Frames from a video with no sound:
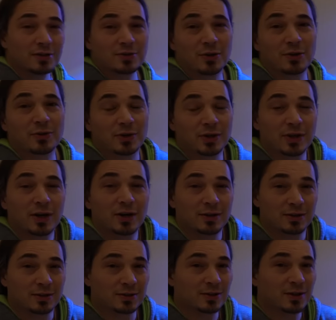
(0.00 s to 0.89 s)
is all the
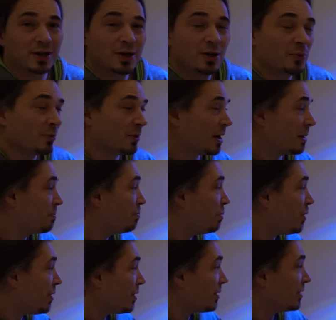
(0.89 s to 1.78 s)
color. When I
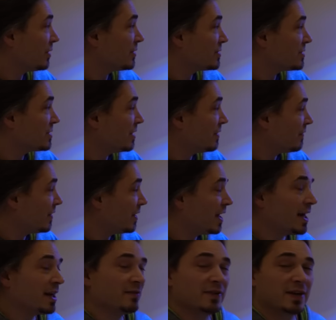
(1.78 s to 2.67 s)
bought all this stuff, a
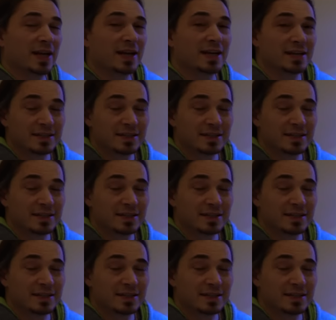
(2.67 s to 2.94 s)
lot of it had